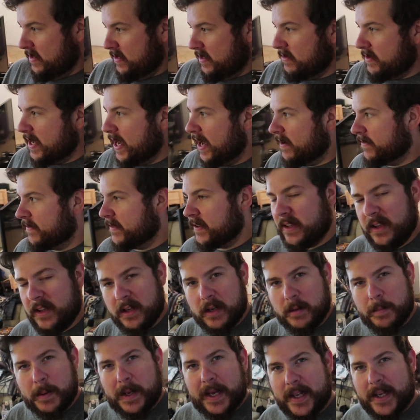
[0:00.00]
You'd have to
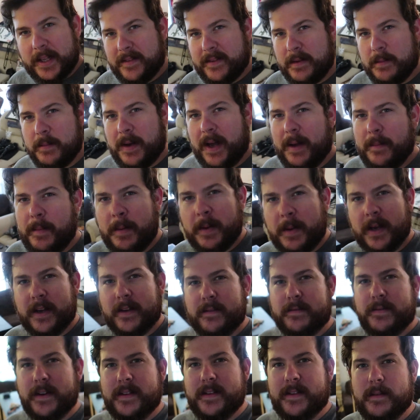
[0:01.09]
look back at some, maybe I
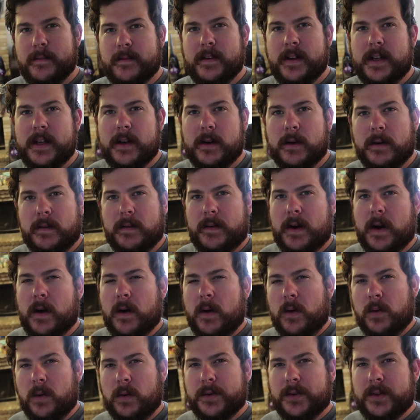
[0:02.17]
could find some video in our
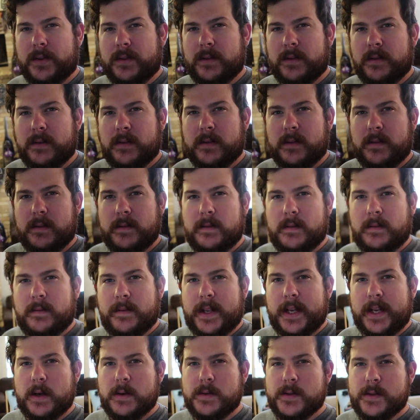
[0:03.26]
old
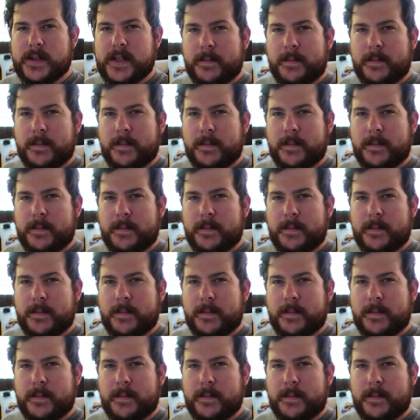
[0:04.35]
videos or